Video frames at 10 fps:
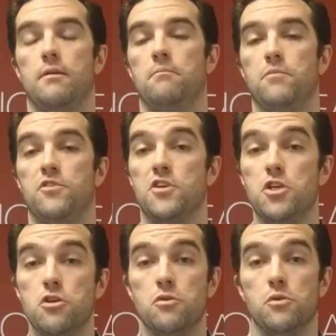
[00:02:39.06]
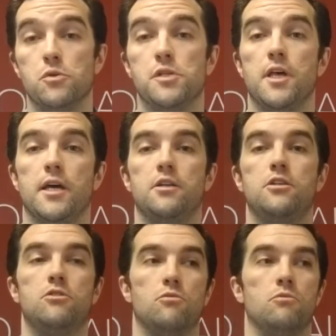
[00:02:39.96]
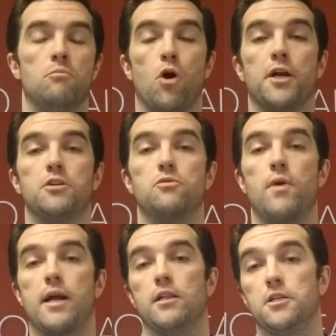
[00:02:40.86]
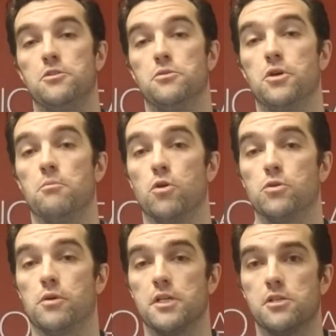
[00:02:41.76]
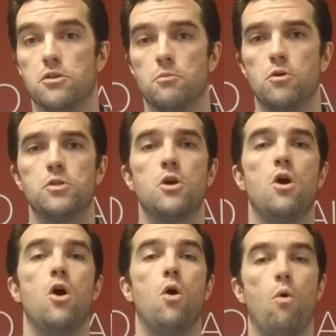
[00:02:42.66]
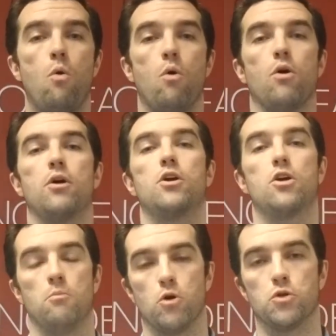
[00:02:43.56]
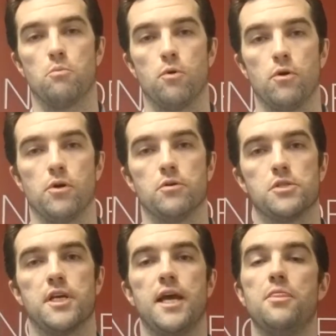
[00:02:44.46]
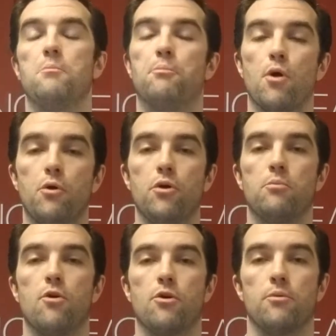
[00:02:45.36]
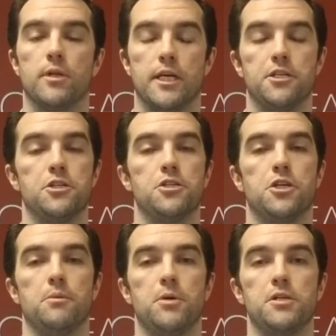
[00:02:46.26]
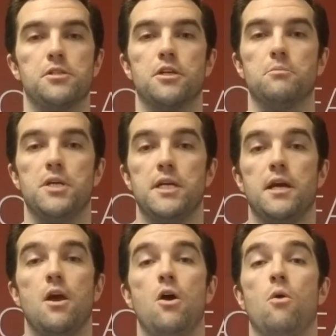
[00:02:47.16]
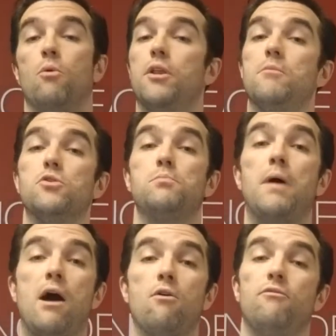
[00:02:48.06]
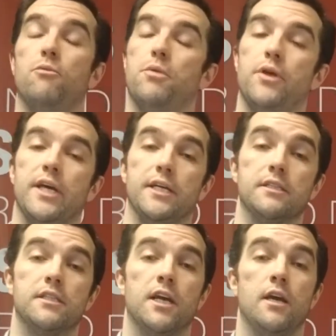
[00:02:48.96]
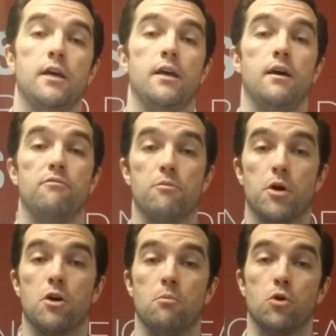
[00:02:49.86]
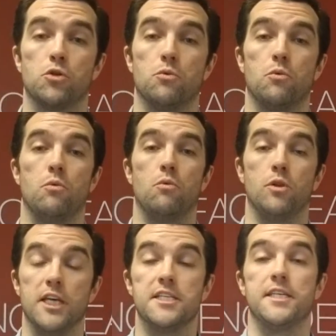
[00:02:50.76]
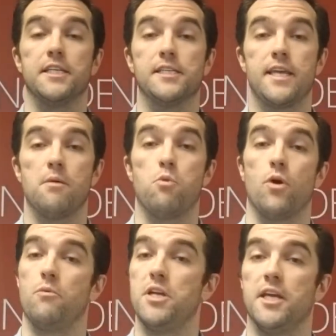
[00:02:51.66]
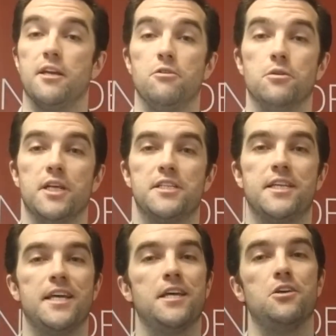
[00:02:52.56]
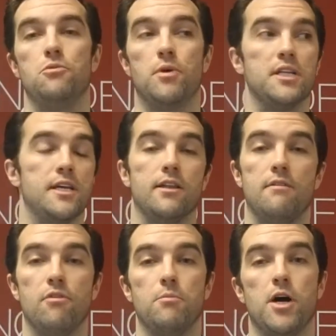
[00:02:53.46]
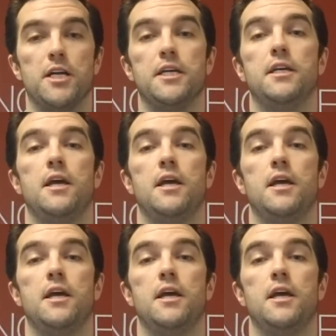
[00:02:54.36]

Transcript: to use that market directly to commercial consumers or commercial brokers. And the broker-to-broker relationship is going to be one of the most powerful things from a commercial listing standpoint. When you get a new listing, you want to tell everybody,